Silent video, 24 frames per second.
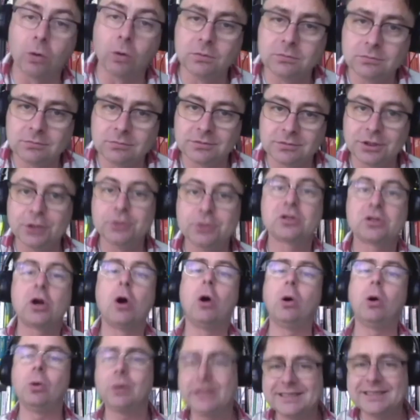use coal
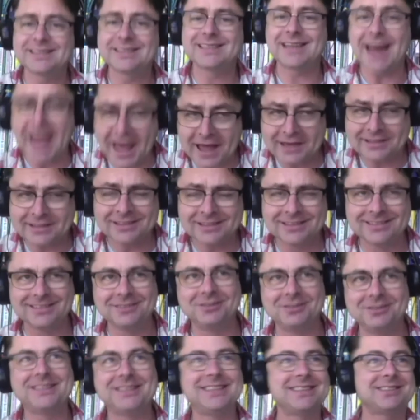instead, which
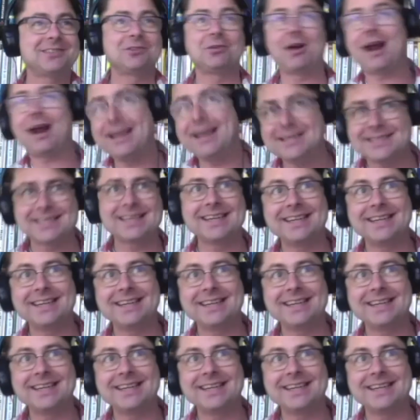is crazy